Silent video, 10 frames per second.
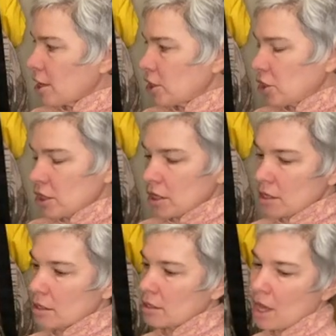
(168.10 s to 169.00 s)

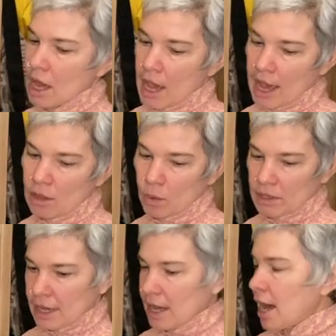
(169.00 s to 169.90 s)
inches, and the
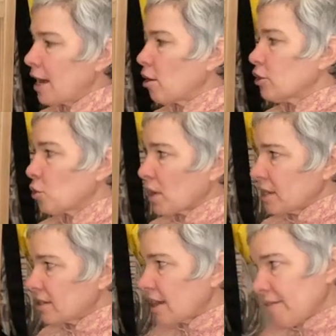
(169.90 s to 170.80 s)
ones I cut are
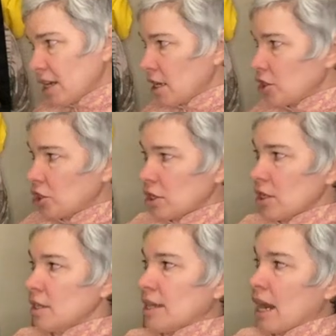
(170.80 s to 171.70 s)
twenty-seven inches,